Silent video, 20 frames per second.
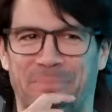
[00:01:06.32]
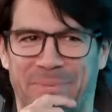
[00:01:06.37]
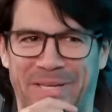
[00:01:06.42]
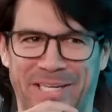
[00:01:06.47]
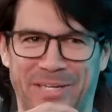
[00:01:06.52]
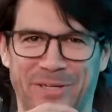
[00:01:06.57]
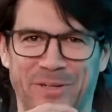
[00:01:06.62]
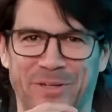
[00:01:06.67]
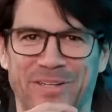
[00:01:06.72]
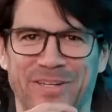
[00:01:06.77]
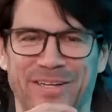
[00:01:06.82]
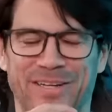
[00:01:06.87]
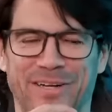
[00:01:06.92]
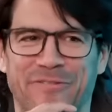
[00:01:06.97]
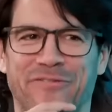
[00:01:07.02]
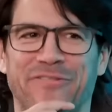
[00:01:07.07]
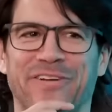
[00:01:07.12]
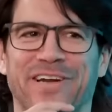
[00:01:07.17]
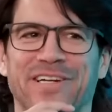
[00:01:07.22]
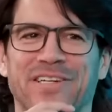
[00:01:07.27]
peel
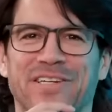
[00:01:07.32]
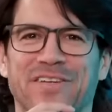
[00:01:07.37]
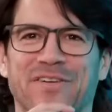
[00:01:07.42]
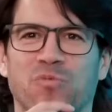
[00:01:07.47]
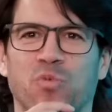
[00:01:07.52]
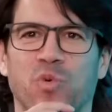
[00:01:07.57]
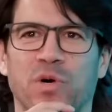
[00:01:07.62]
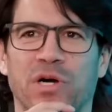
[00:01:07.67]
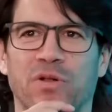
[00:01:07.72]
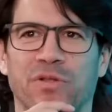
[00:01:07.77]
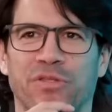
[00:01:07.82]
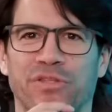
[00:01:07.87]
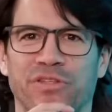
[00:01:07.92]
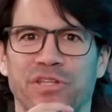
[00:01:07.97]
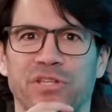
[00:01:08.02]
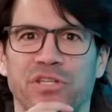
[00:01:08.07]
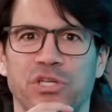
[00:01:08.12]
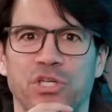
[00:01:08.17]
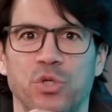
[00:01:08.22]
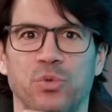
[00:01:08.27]
effect of wealth
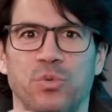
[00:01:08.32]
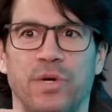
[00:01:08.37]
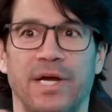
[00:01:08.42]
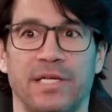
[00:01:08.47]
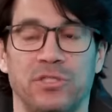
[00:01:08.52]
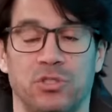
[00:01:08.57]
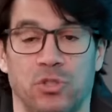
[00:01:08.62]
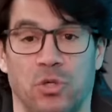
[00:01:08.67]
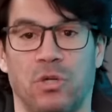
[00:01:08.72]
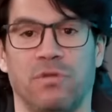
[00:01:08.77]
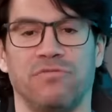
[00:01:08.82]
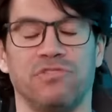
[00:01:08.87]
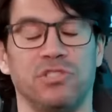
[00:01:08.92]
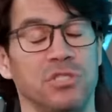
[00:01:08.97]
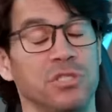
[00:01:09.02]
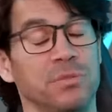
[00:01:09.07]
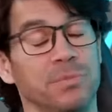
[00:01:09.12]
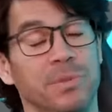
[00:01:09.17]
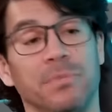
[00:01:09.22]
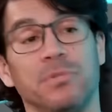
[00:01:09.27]
in the US. All of a
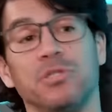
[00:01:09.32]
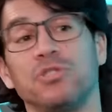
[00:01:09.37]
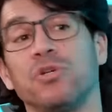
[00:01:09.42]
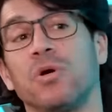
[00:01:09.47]
sudden, you become a